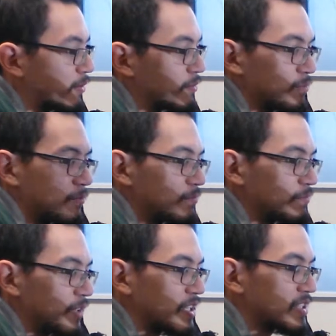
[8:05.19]
of
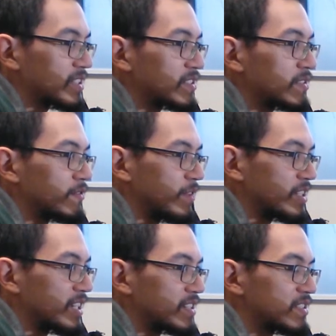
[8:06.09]

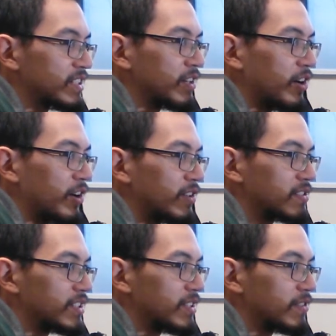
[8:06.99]
fantastic
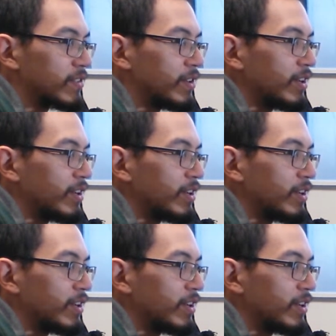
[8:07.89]
art, and